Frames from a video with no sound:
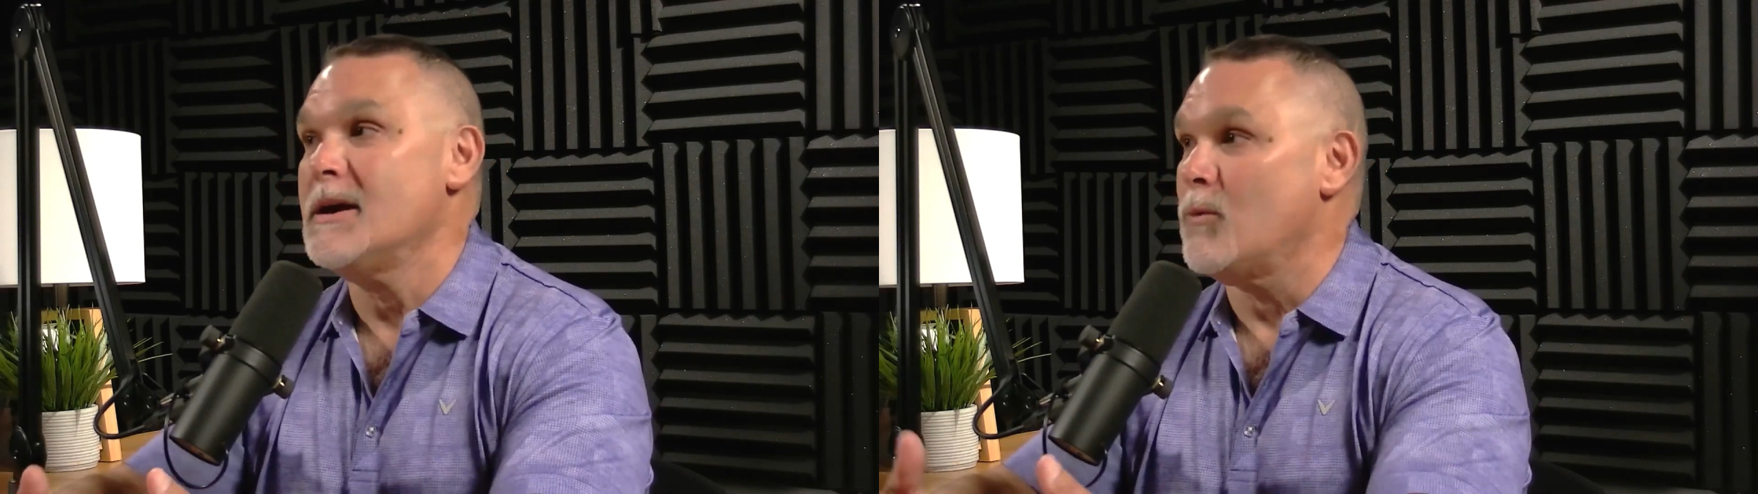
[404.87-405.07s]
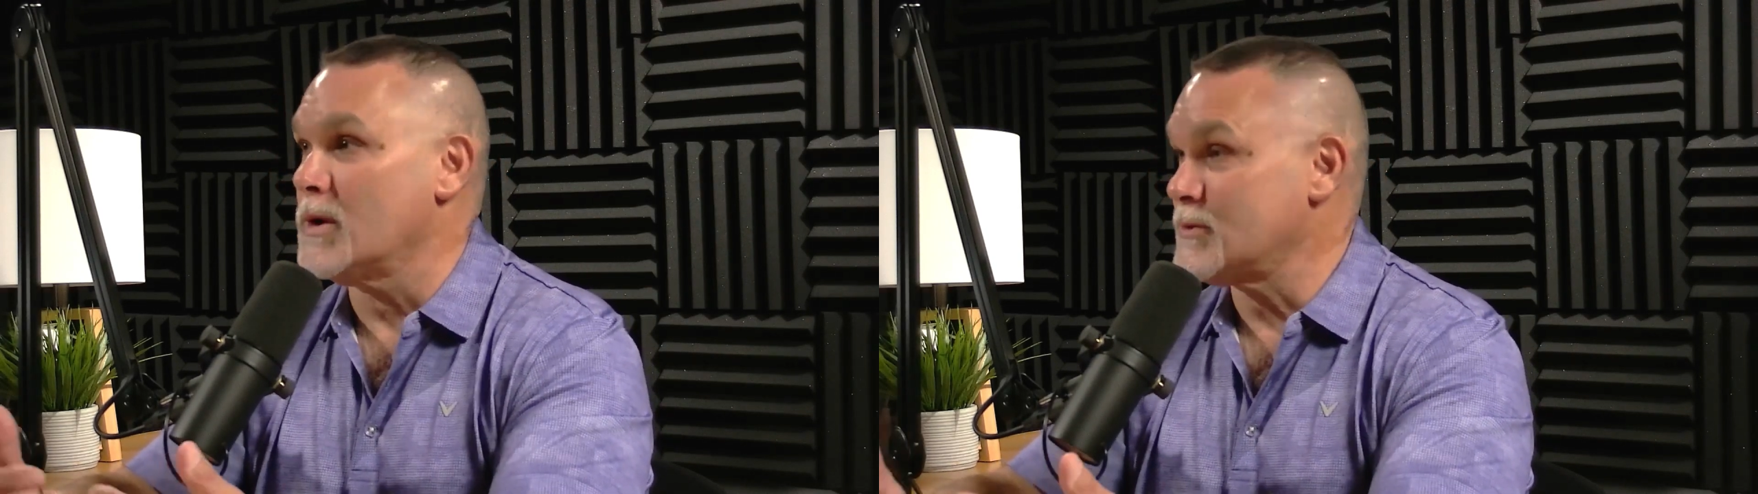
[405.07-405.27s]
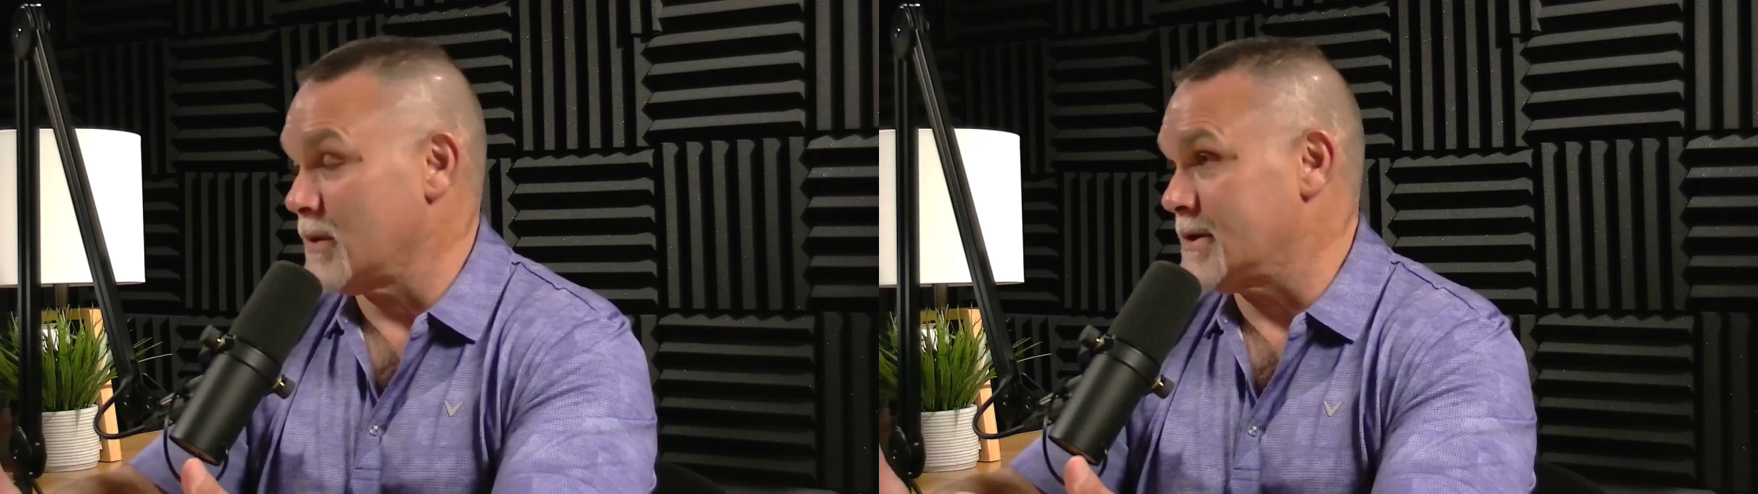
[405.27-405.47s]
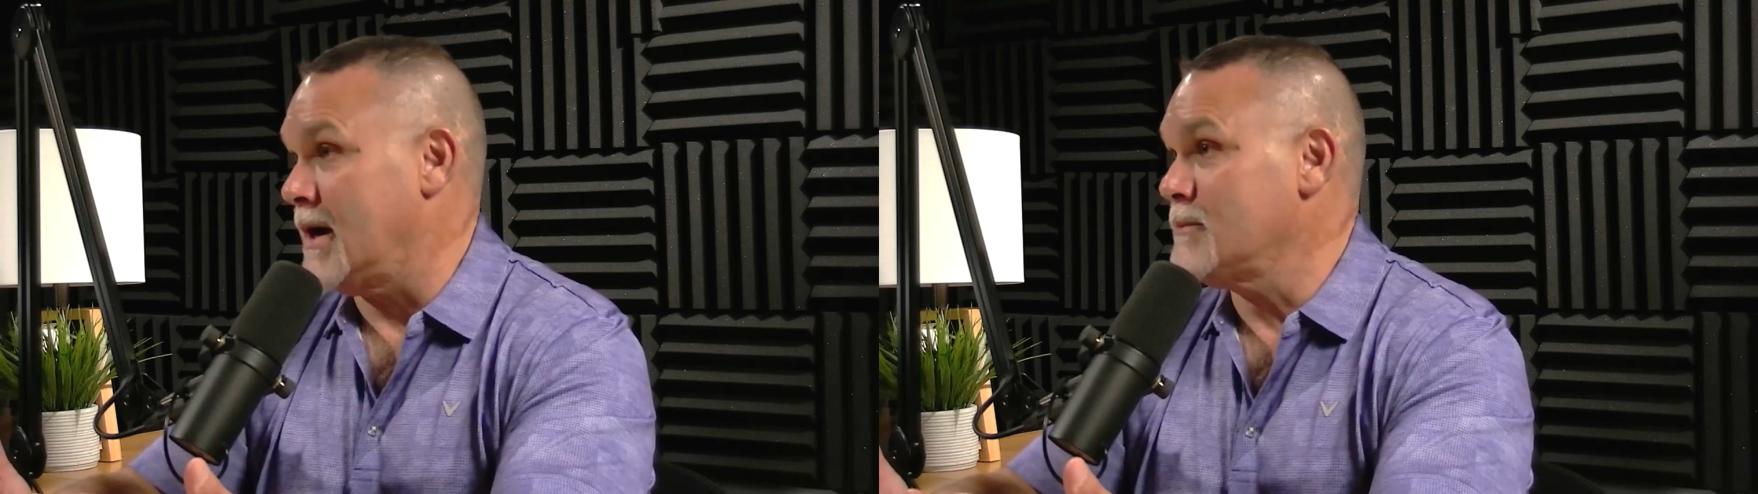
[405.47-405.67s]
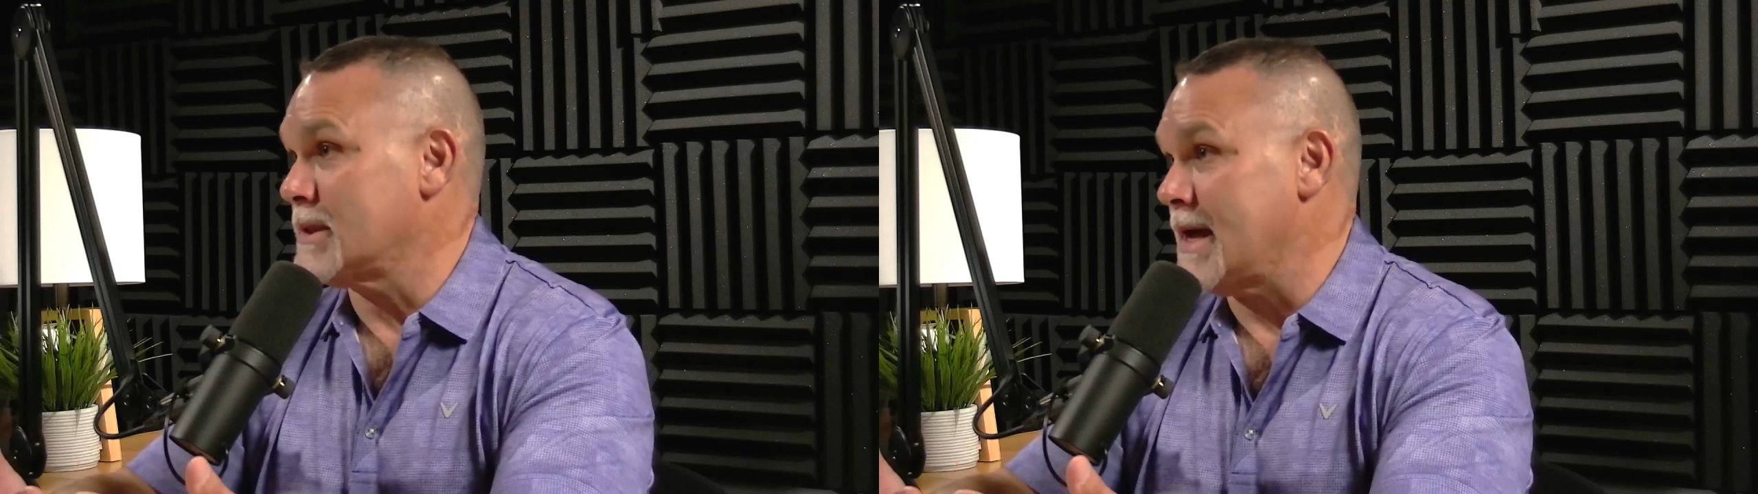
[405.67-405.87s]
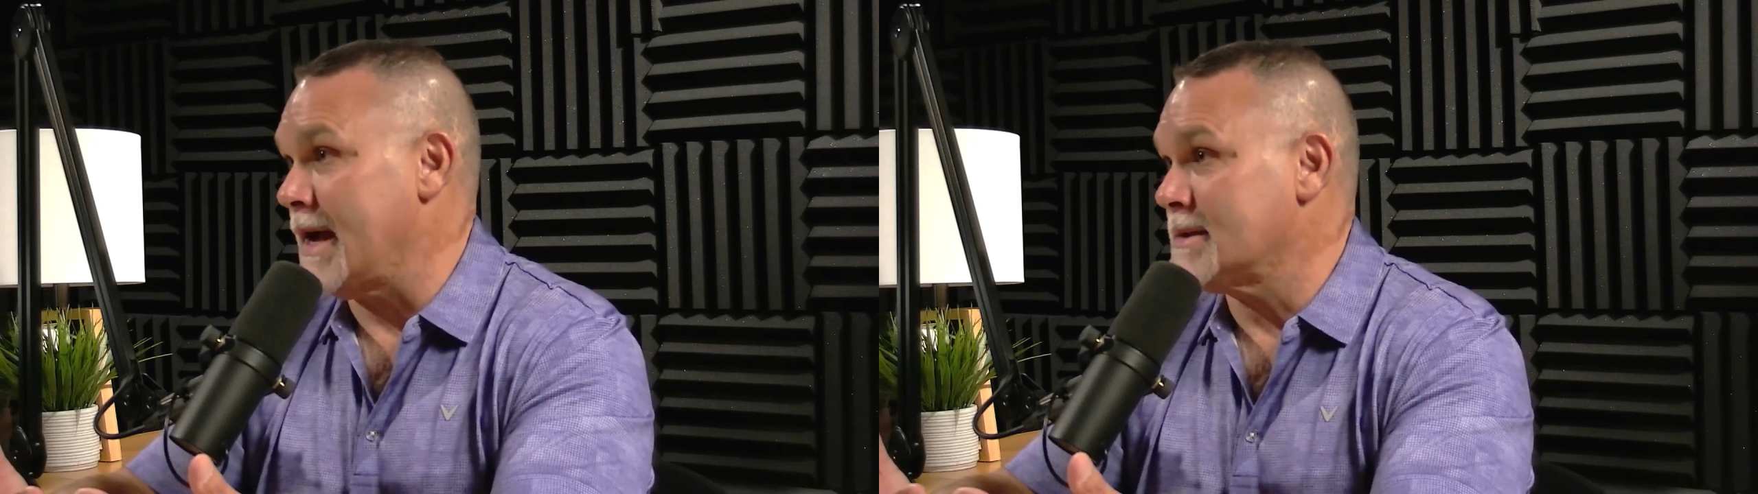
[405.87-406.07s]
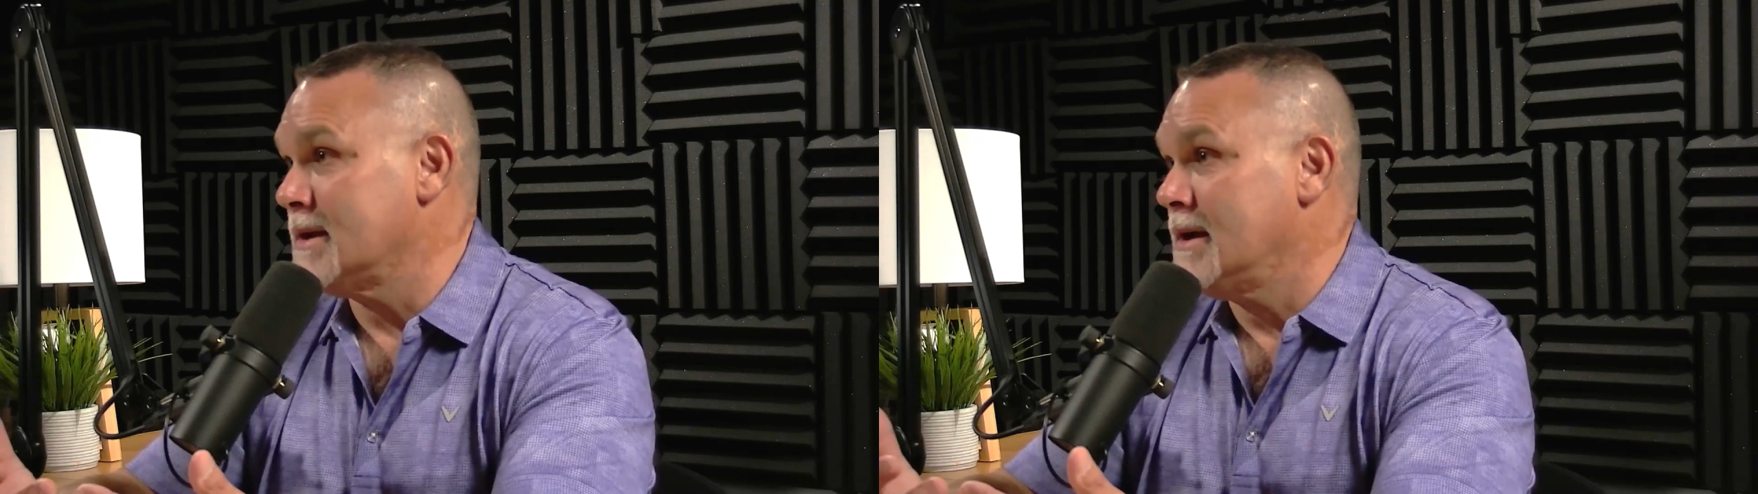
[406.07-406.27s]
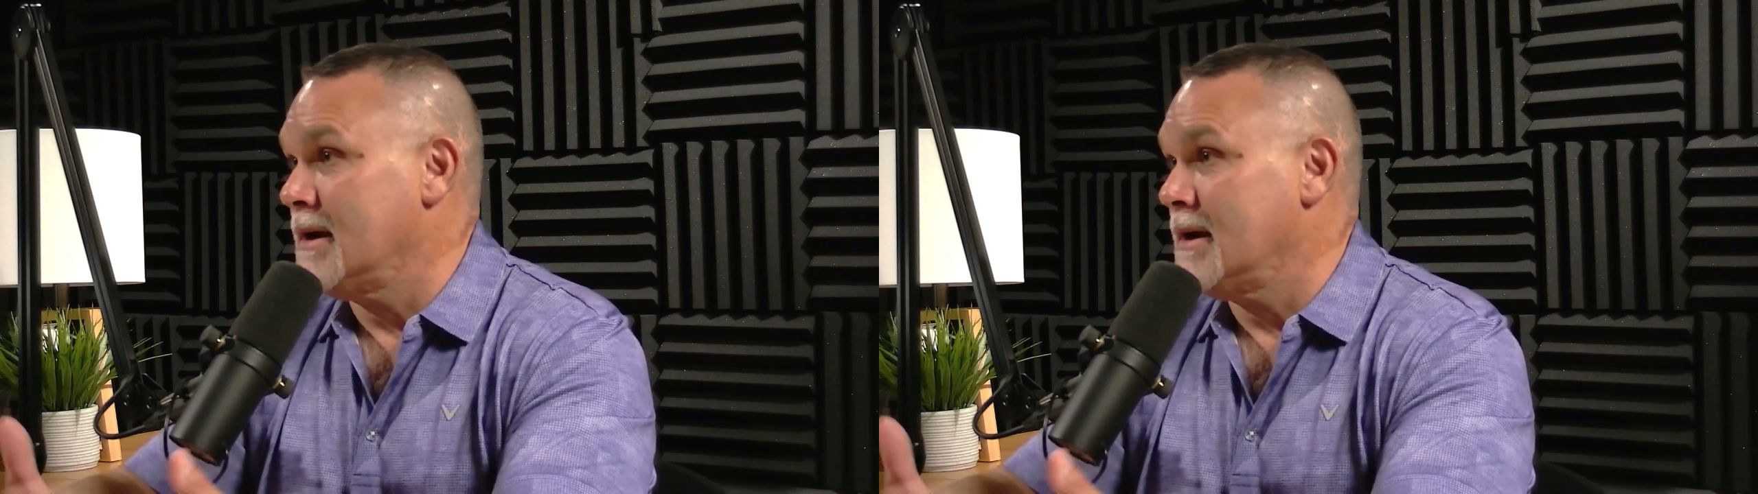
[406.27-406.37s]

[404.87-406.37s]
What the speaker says: Once we're done with that,